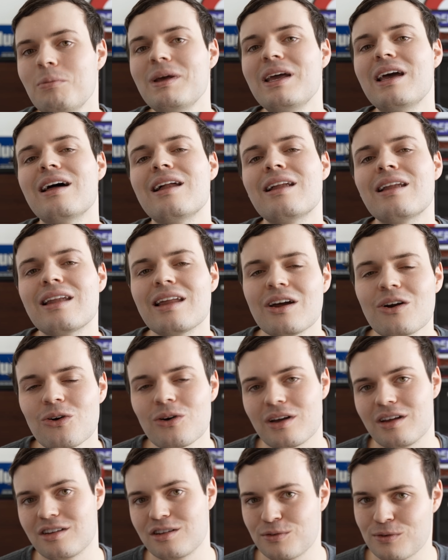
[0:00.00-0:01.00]
be
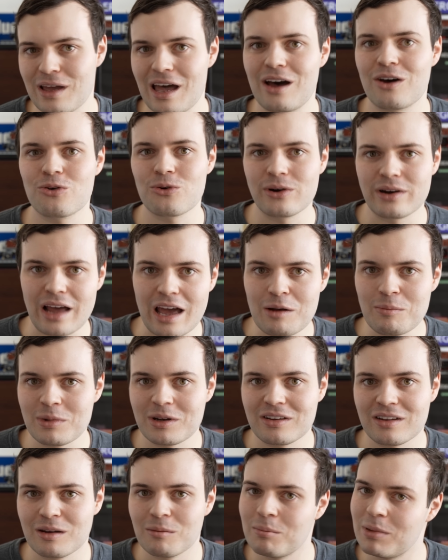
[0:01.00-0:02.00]
hilarious if Calgary and
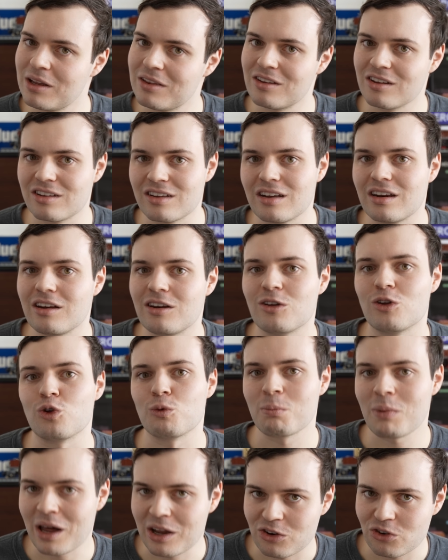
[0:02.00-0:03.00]
Edmonton beat the city to the
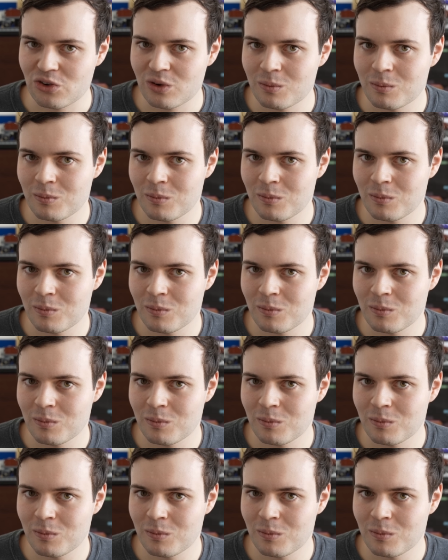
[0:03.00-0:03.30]
punch.